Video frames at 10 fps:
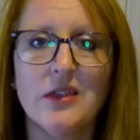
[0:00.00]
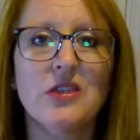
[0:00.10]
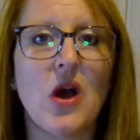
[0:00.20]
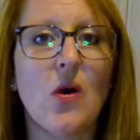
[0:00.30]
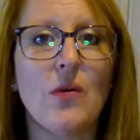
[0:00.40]

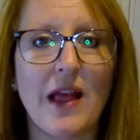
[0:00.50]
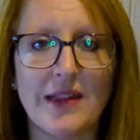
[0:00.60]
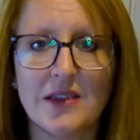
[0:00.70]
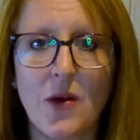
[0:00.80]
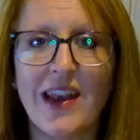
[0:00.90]
So
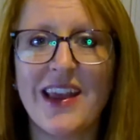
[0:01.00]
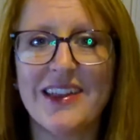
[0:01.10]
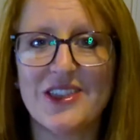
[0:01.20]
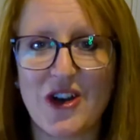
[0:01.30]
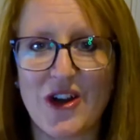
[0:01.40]
let's go ahead and
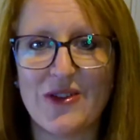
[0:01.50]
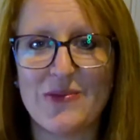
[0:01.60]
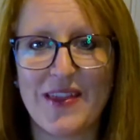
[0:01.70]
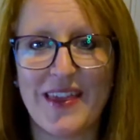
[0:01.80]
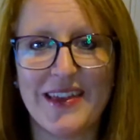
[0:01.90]
get started
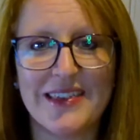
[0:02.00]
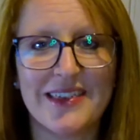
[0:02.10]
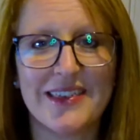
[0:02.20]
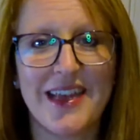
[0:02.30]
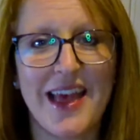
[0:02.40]
with it,
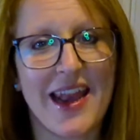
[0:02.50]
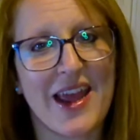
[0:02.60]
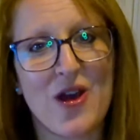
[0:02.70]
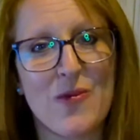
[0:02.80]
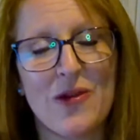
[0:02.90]
and I
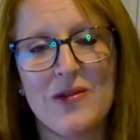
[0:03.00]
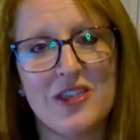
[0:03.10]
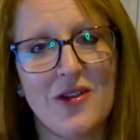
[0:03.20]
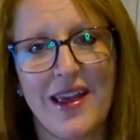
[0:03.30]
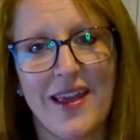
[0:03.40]
hope you
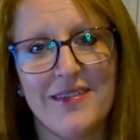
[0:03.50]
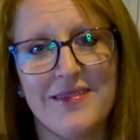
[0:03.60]
enjoy.